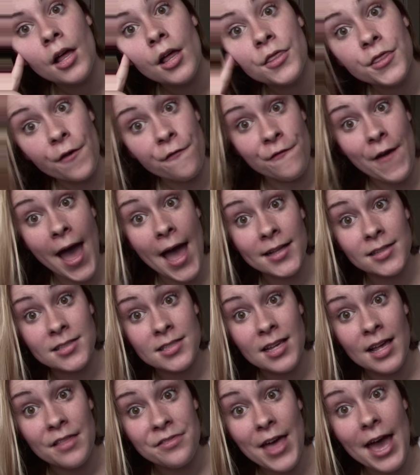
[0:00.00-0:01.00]
The
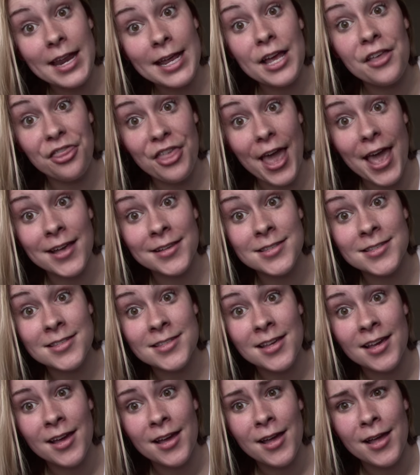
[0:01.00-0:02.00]
fact that he
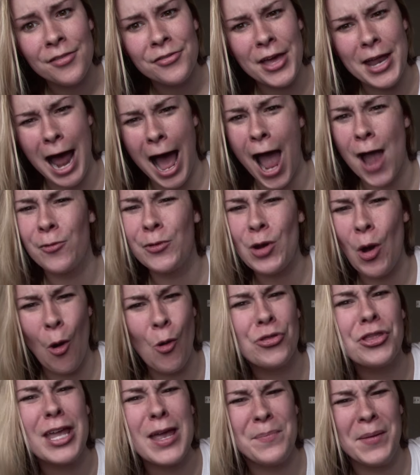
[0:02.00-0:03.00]
thinks that I would
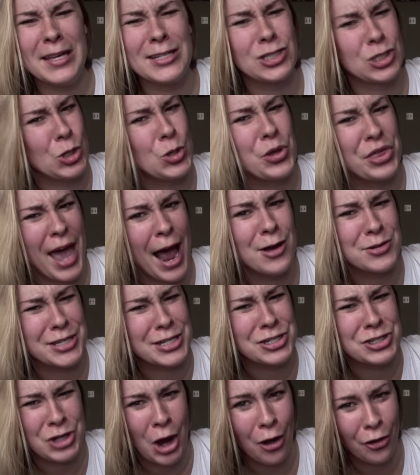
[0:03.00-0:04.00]
only be
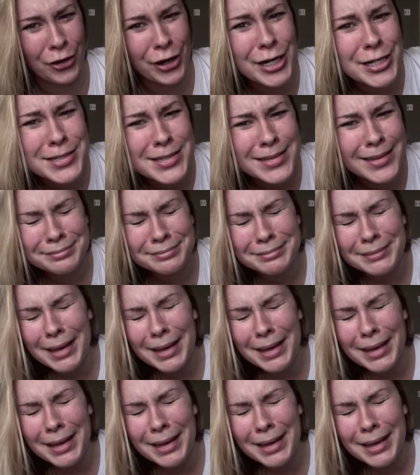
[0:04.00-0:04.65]
$2,000.